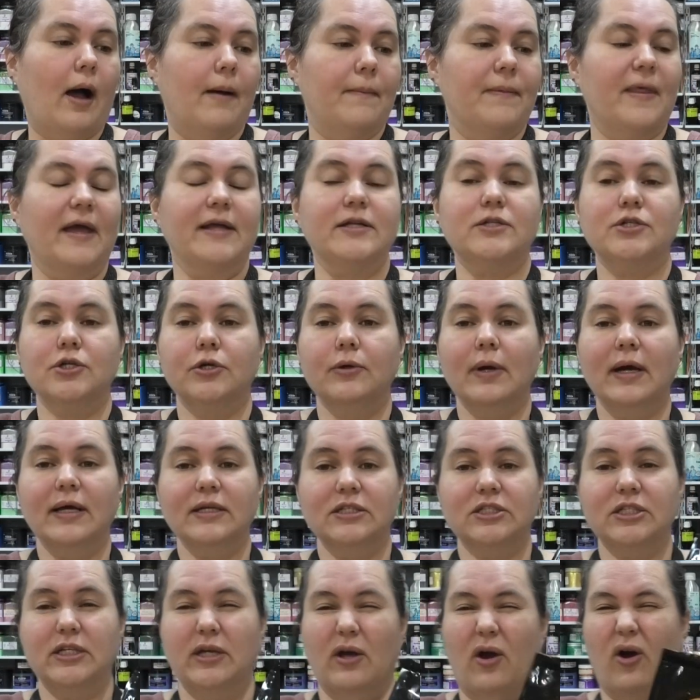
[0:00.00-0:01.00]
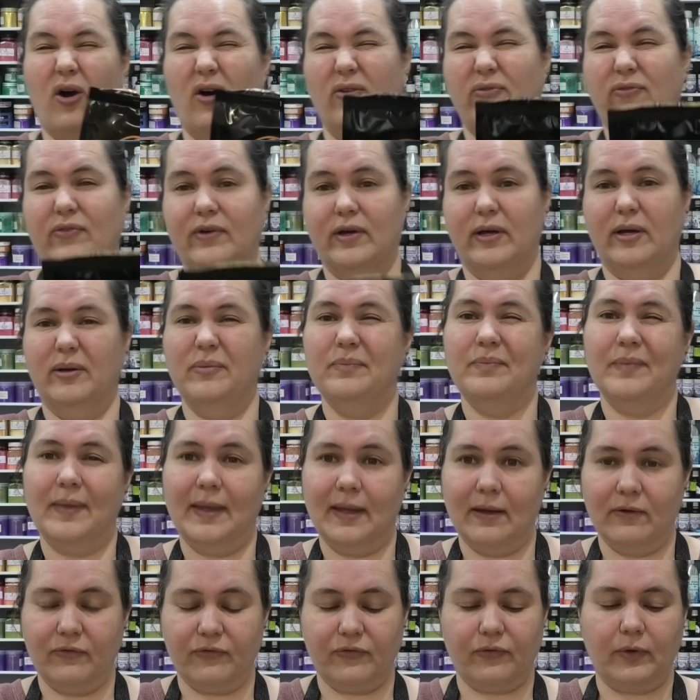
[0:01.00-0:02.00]
They do actually offer
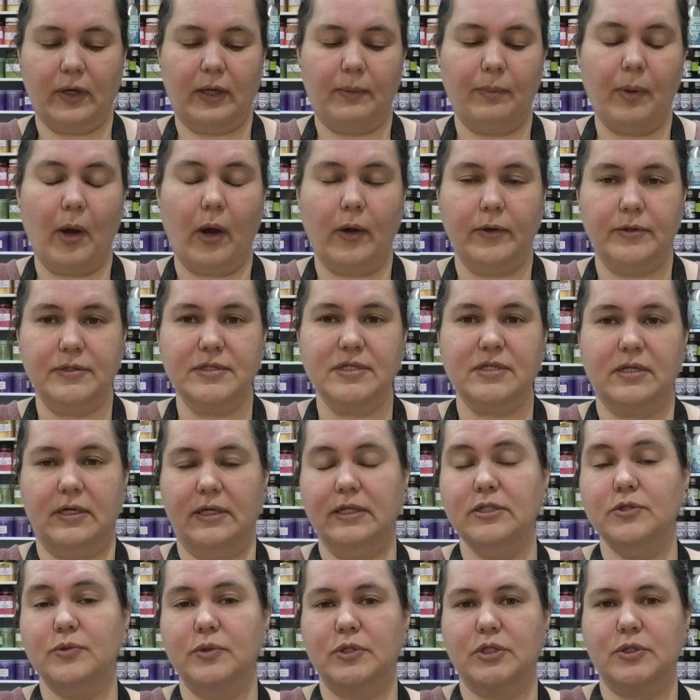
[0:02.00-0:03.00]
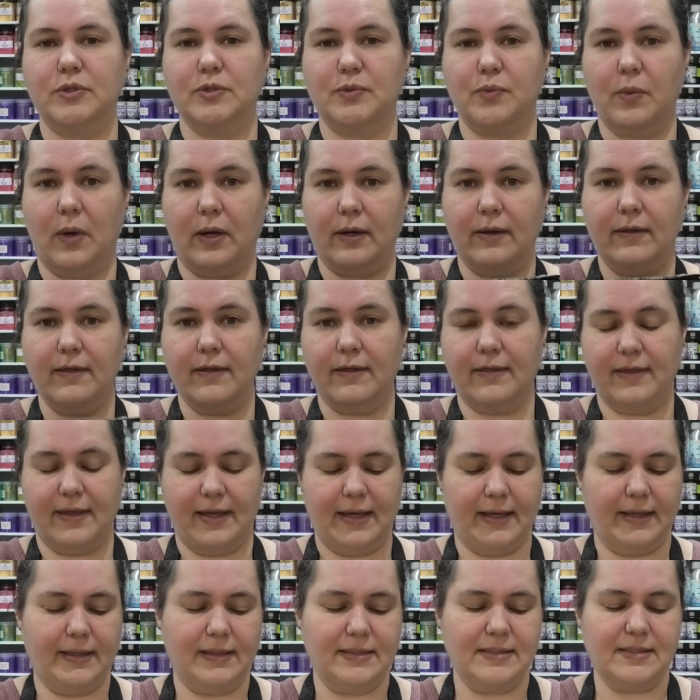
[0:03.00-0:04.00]
free postage, which was one of the
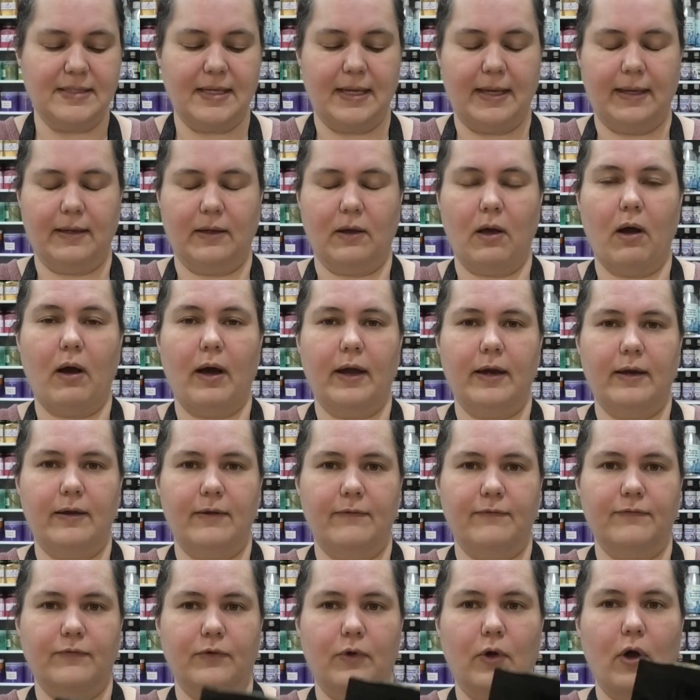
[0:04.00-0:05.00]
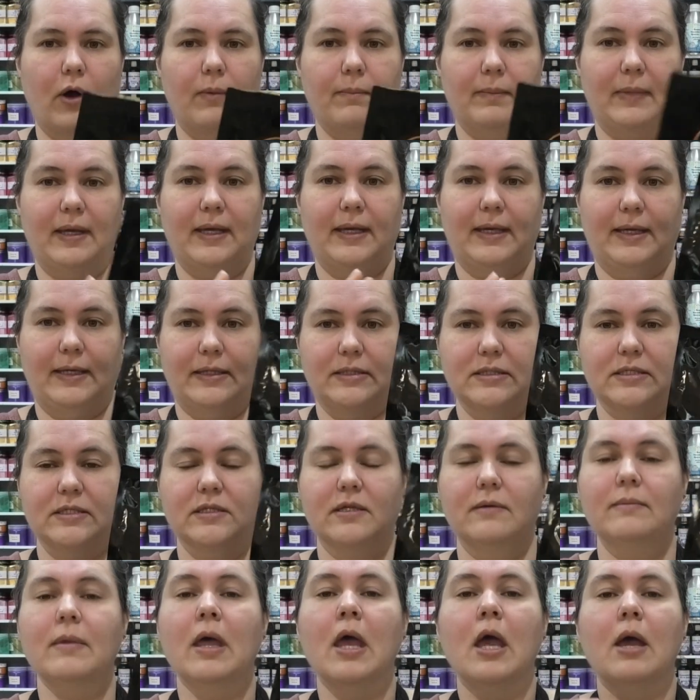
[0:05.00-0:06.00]
things that kind of got me into
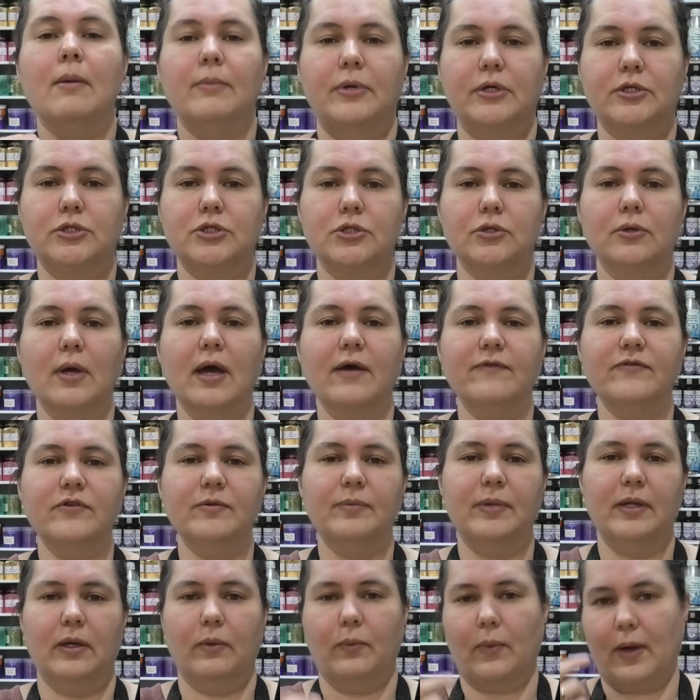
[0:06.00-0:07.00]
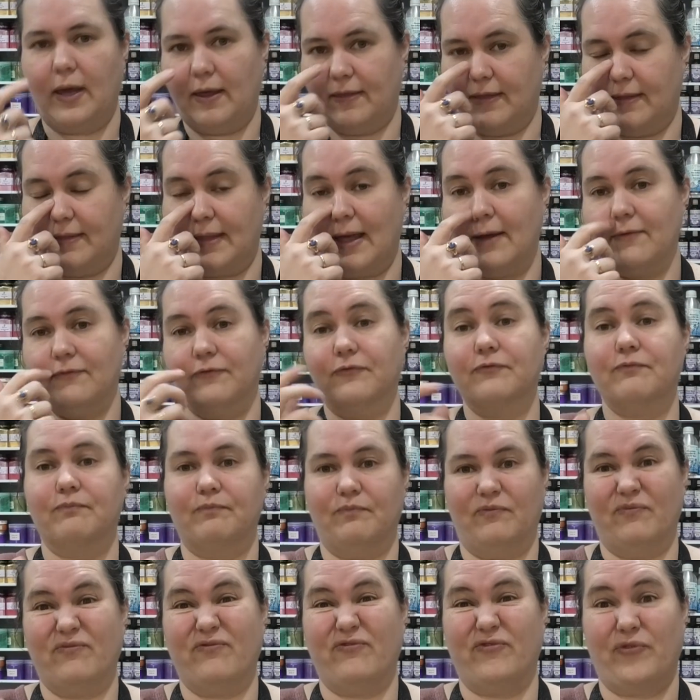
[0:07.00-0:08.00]
them. But you do have to be aware that that
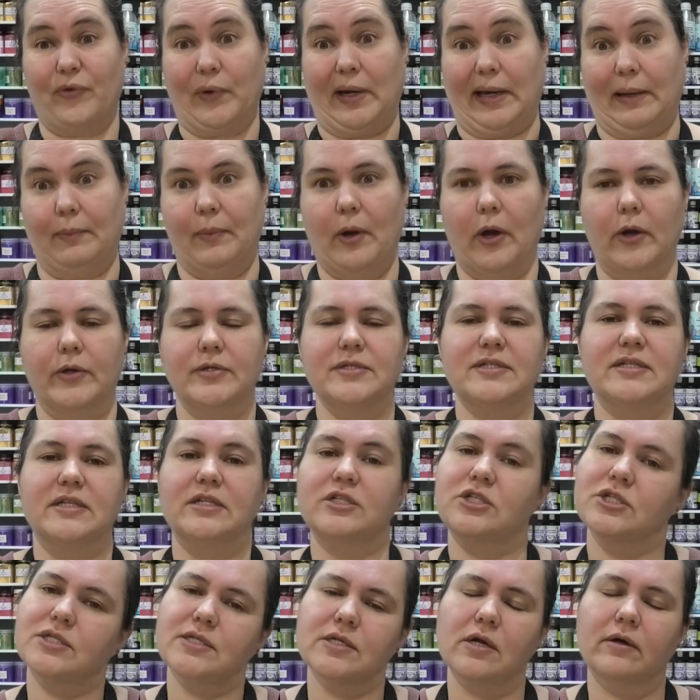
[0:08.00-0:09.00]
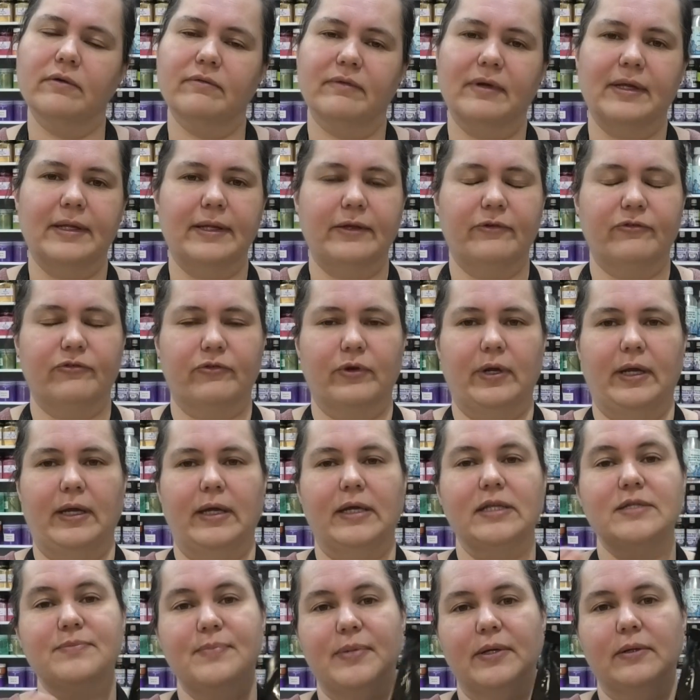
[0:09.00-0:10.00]
free postage is not really free,
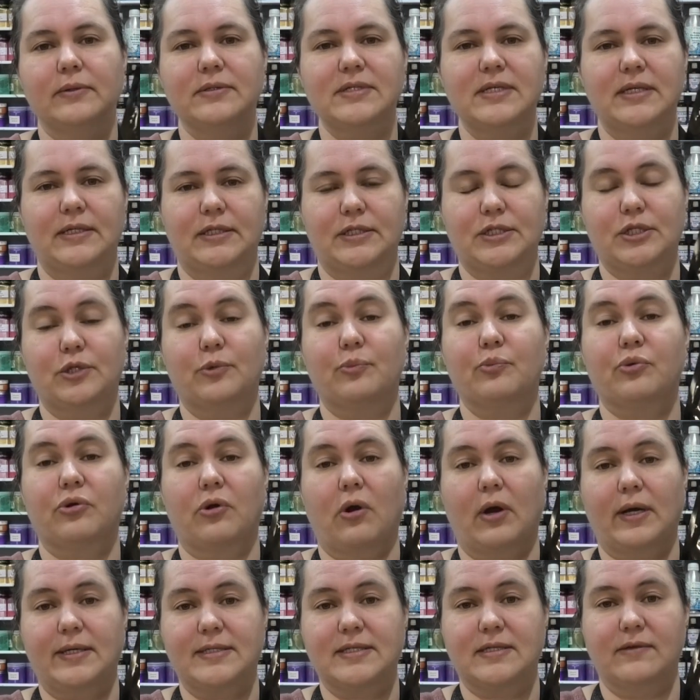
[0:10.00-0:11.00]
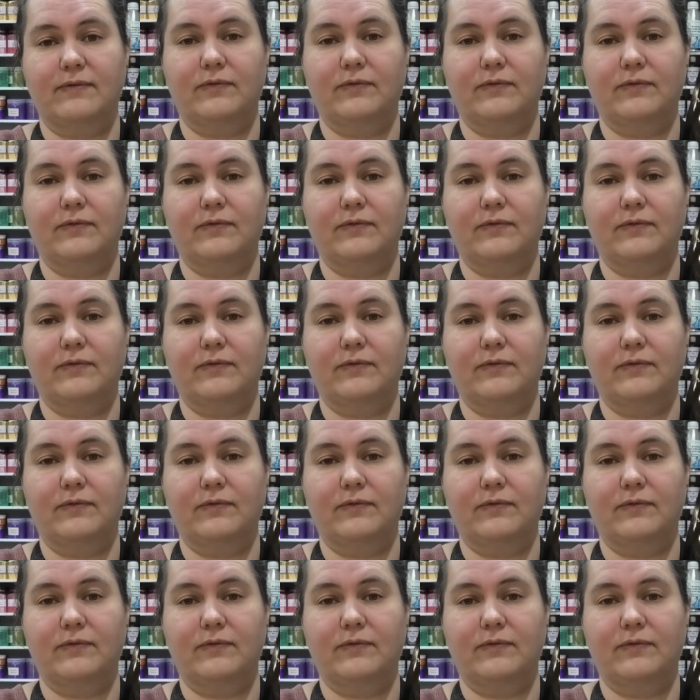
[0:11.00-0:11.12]
it's built into the price